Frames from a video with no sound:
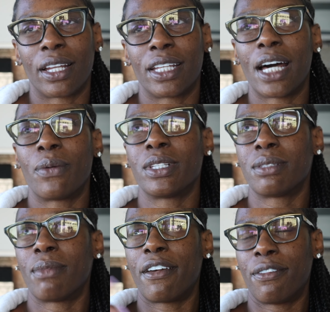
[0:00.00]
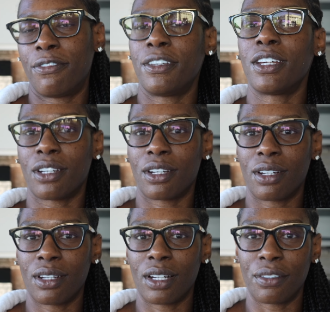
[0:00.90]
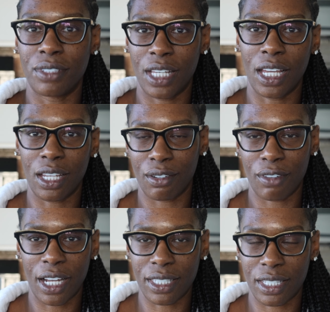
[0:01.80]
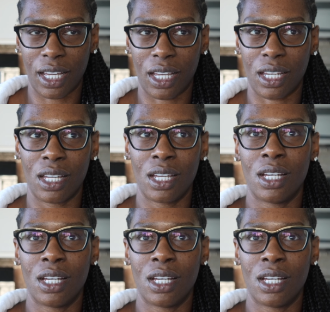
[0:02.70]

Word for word: Like that was my fear of taking a rest day.